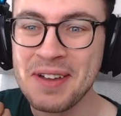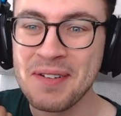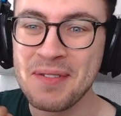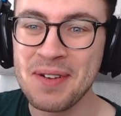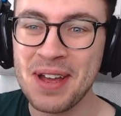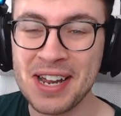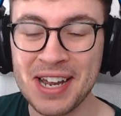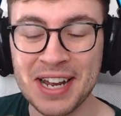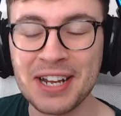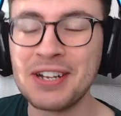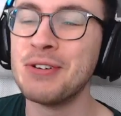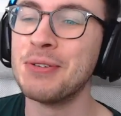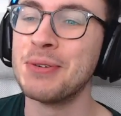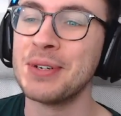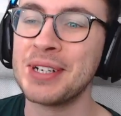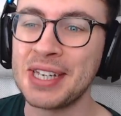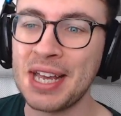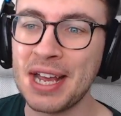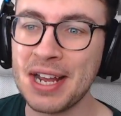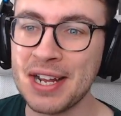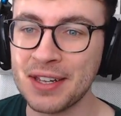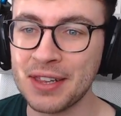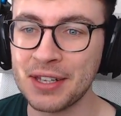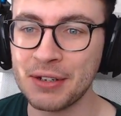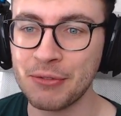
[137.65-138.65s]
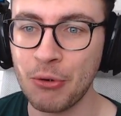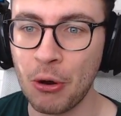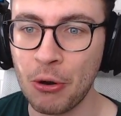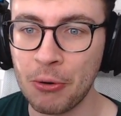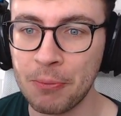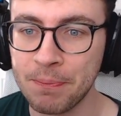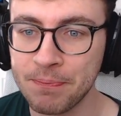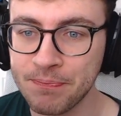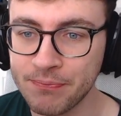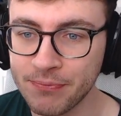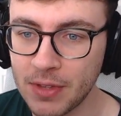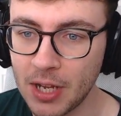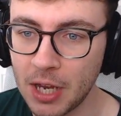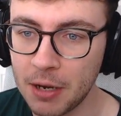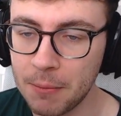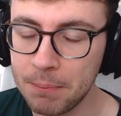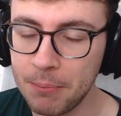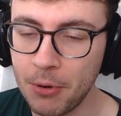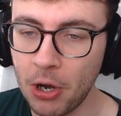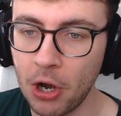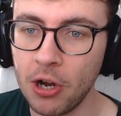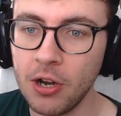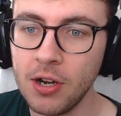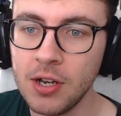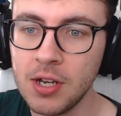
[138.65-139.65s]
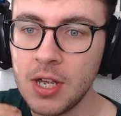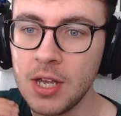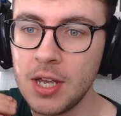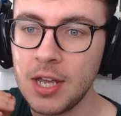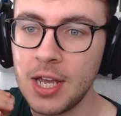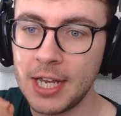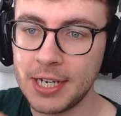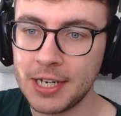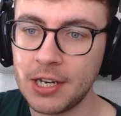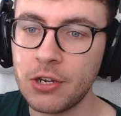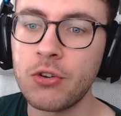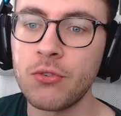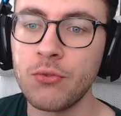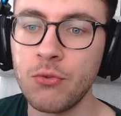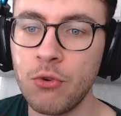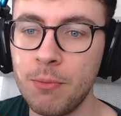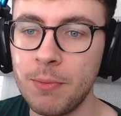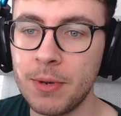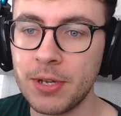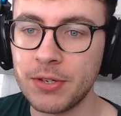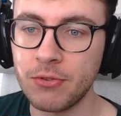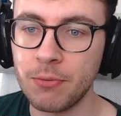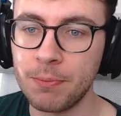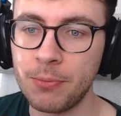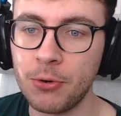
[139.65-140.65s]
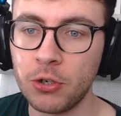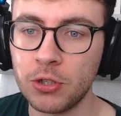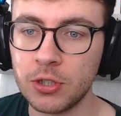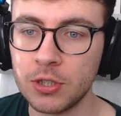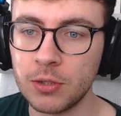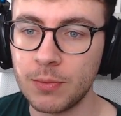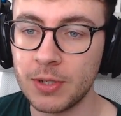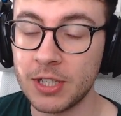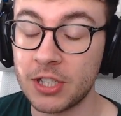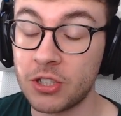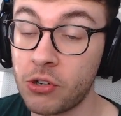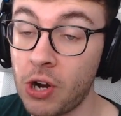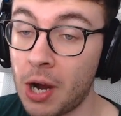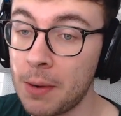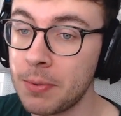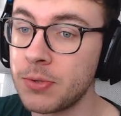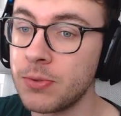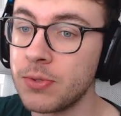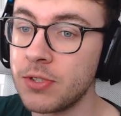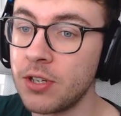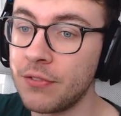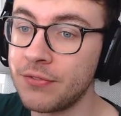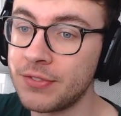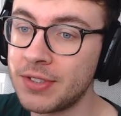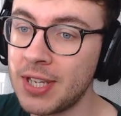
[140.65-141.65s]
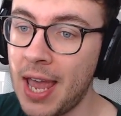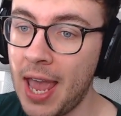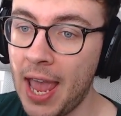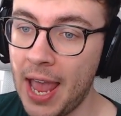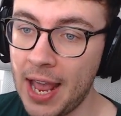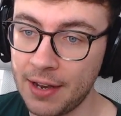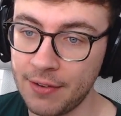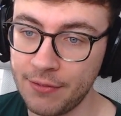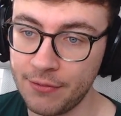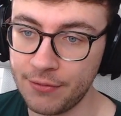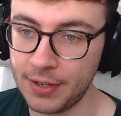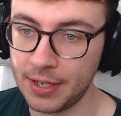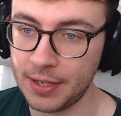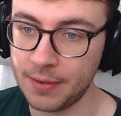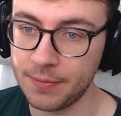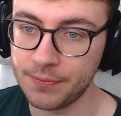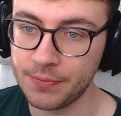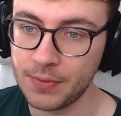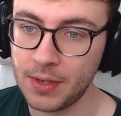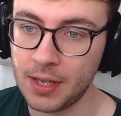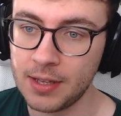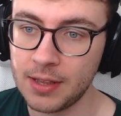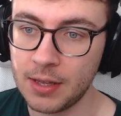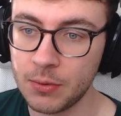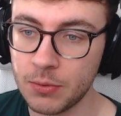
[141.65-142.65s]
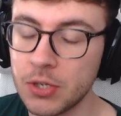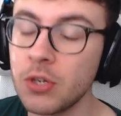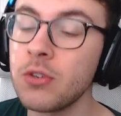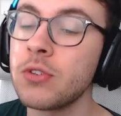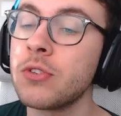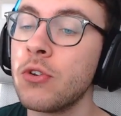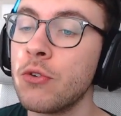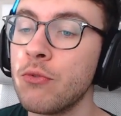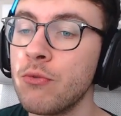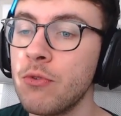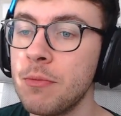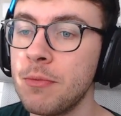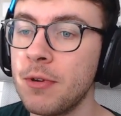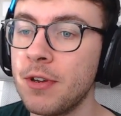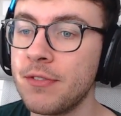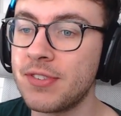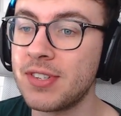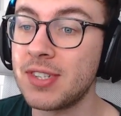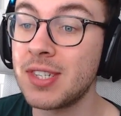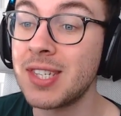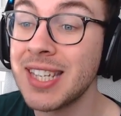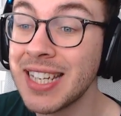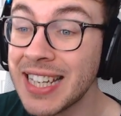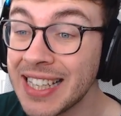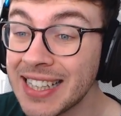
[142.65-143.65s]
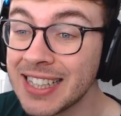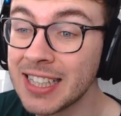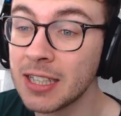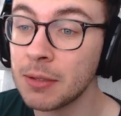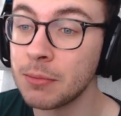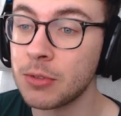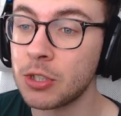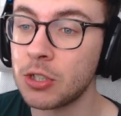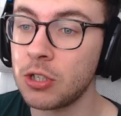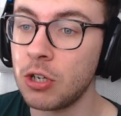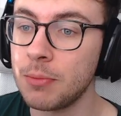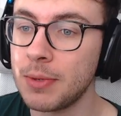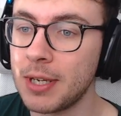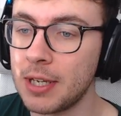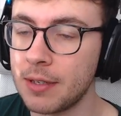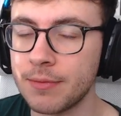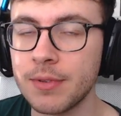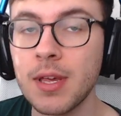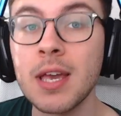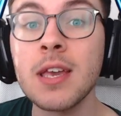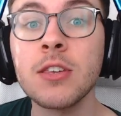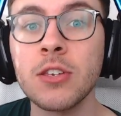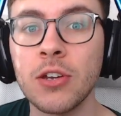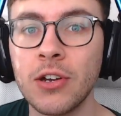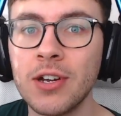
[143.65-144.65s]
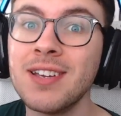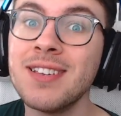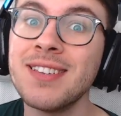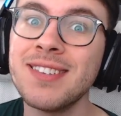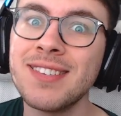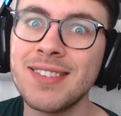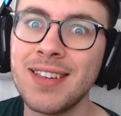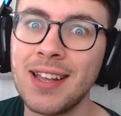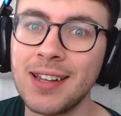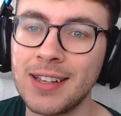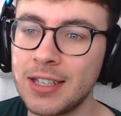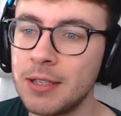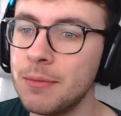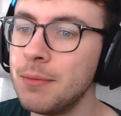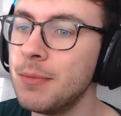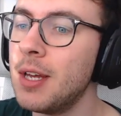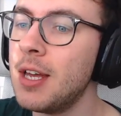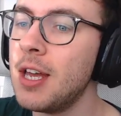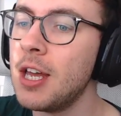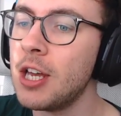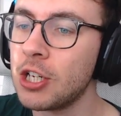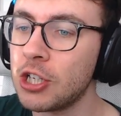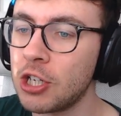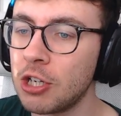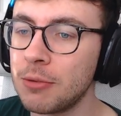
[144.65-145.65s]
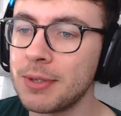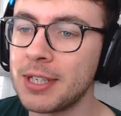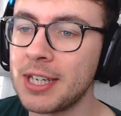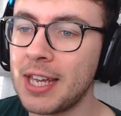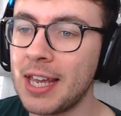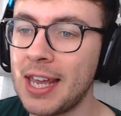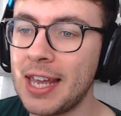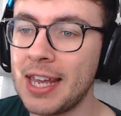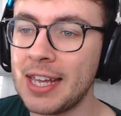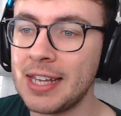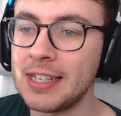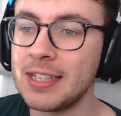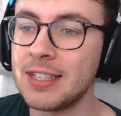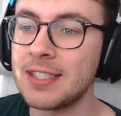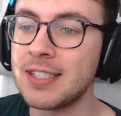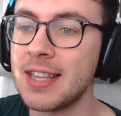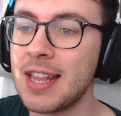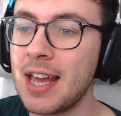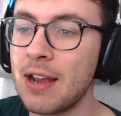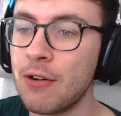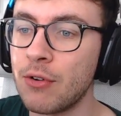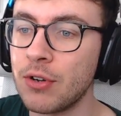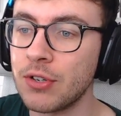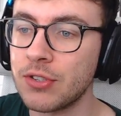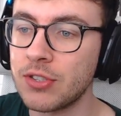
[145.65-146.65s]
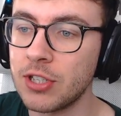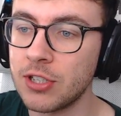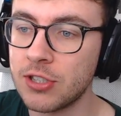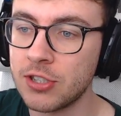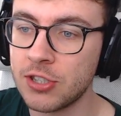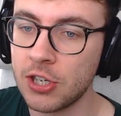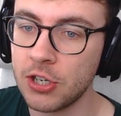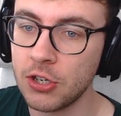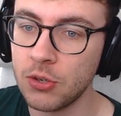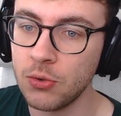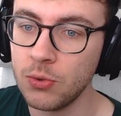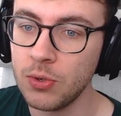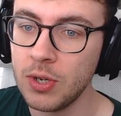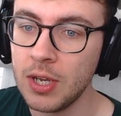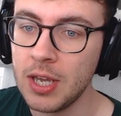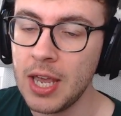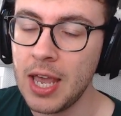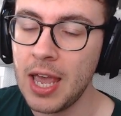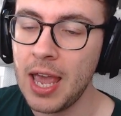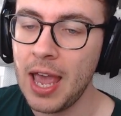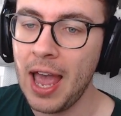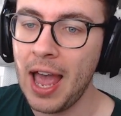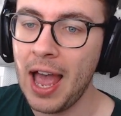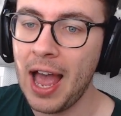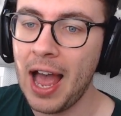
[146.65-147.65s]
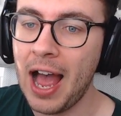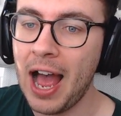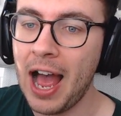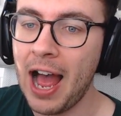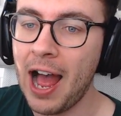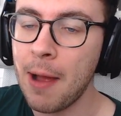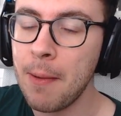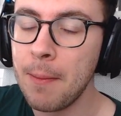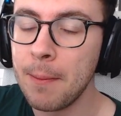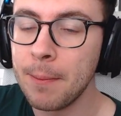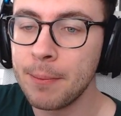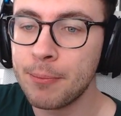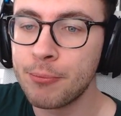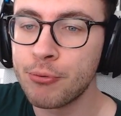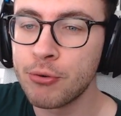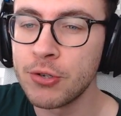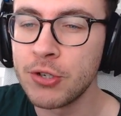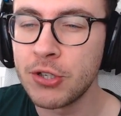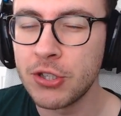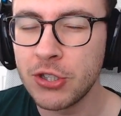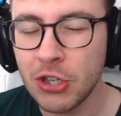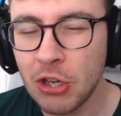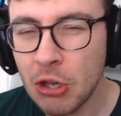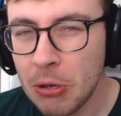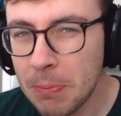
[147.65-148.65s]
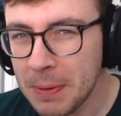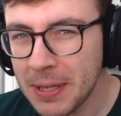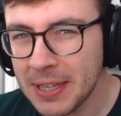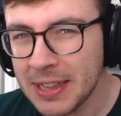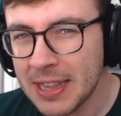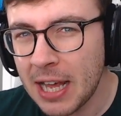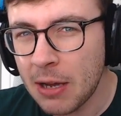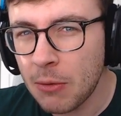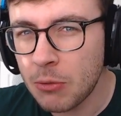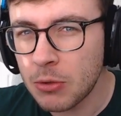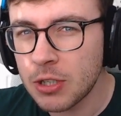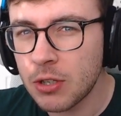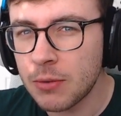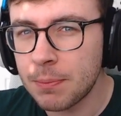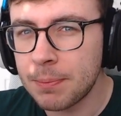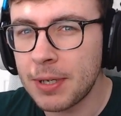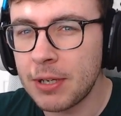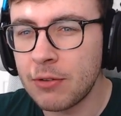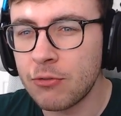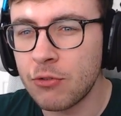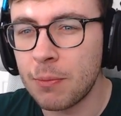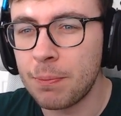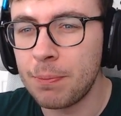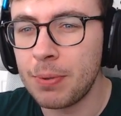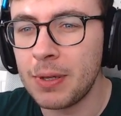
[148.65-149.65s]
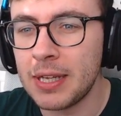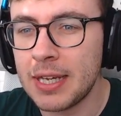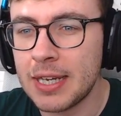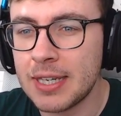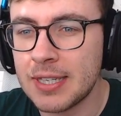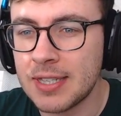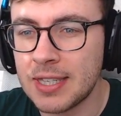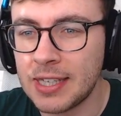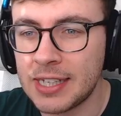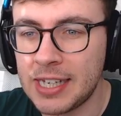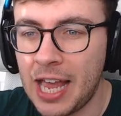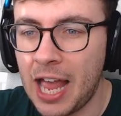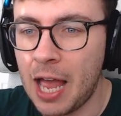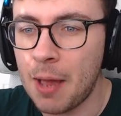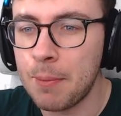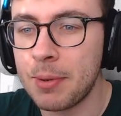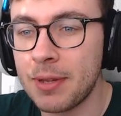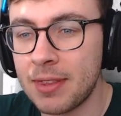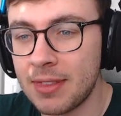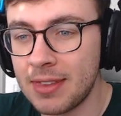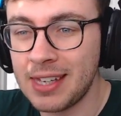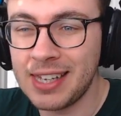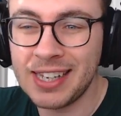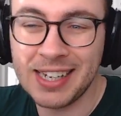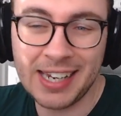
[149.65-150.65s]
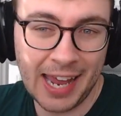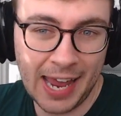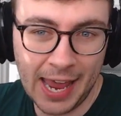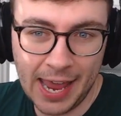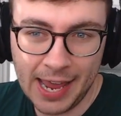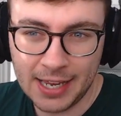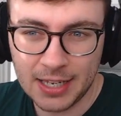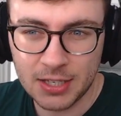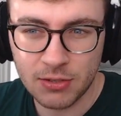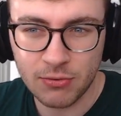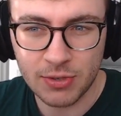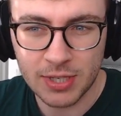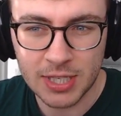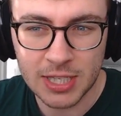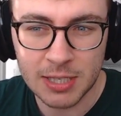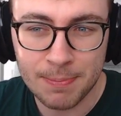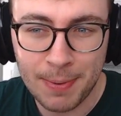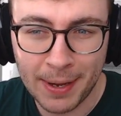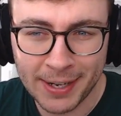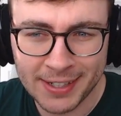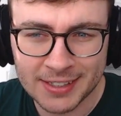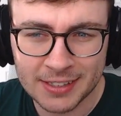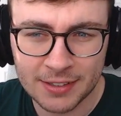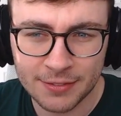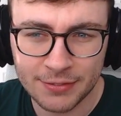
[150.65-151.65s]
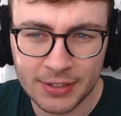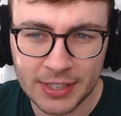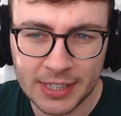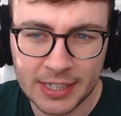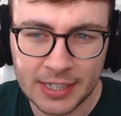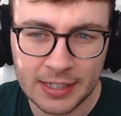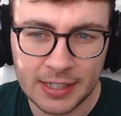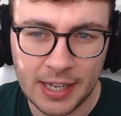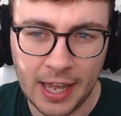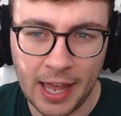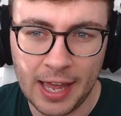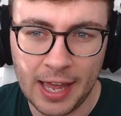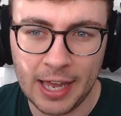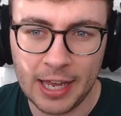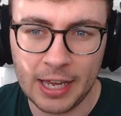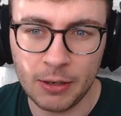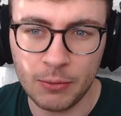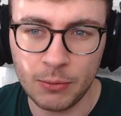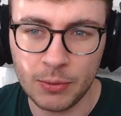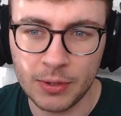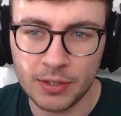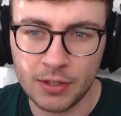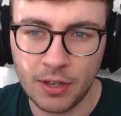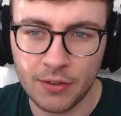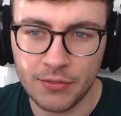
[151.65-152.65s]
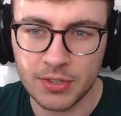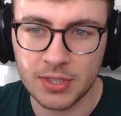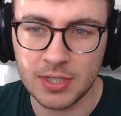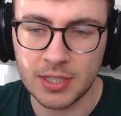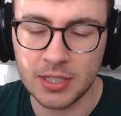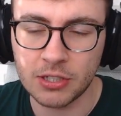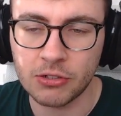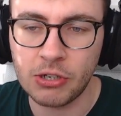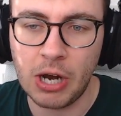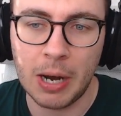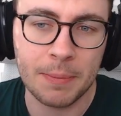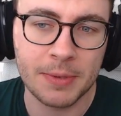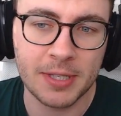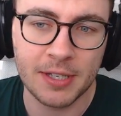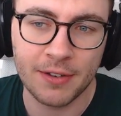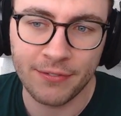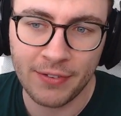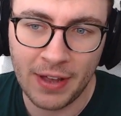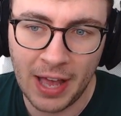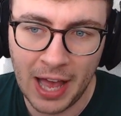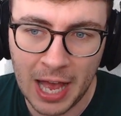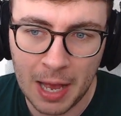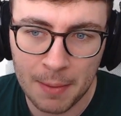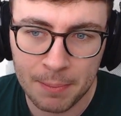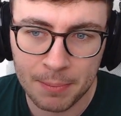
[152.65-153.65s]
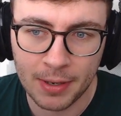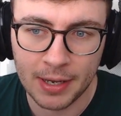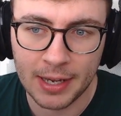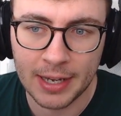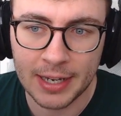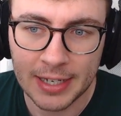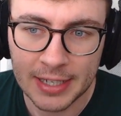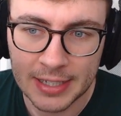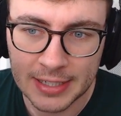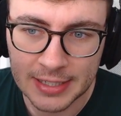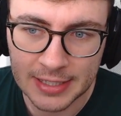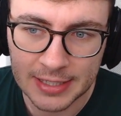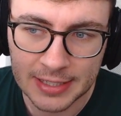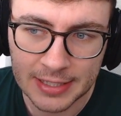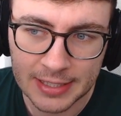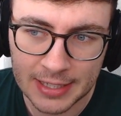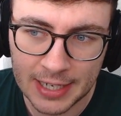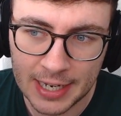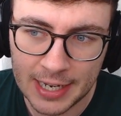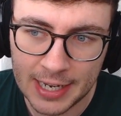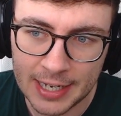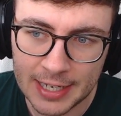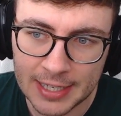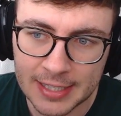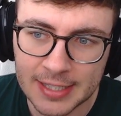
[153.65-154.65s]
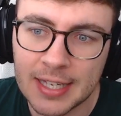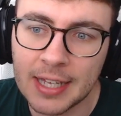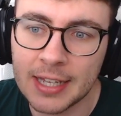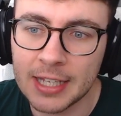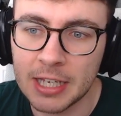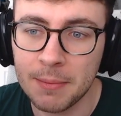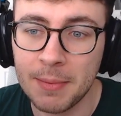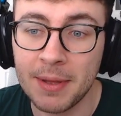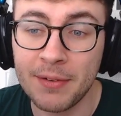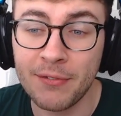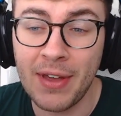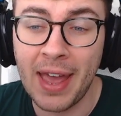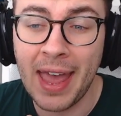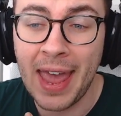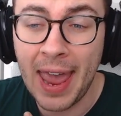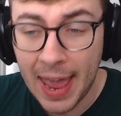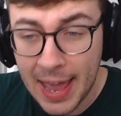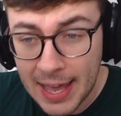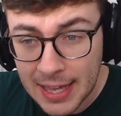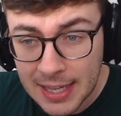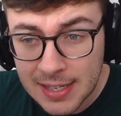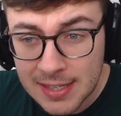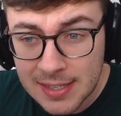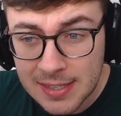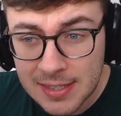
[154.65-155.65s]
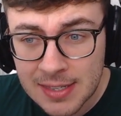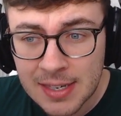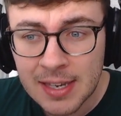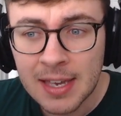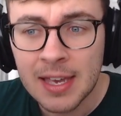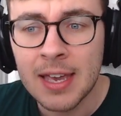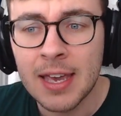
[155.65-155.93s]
And I don't want to get anything wrong. But initial rumors reported where Skrapz was off to Envy. There was also a rumor of Celium coming into that roster too. I'm presuming that would have been replacing Apathy and X respectively, with obviously Skrapz in for App and Celium in for X.